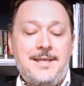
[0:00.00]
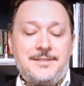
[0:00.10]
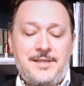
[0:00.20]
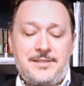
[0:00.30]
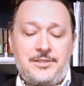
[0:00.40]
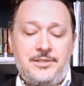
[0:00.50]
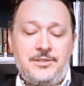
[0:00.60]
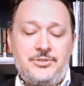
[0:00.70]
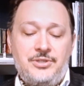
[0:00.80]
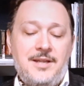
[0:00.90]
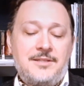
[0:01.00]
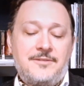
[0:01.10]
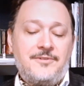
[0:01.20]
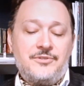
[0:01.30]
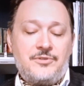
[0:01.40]
stands a good
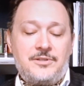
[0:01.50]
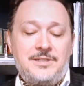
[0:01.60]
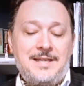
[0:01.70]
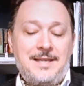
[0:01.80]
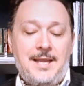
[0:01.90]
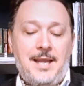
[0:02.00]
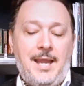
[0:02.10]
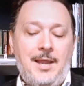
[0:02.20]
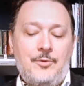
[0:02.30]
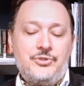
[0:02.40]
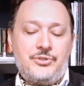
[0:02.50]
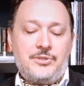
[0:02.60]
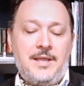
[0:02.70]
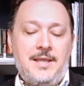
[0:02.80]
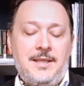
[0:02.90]
chance of constructing a house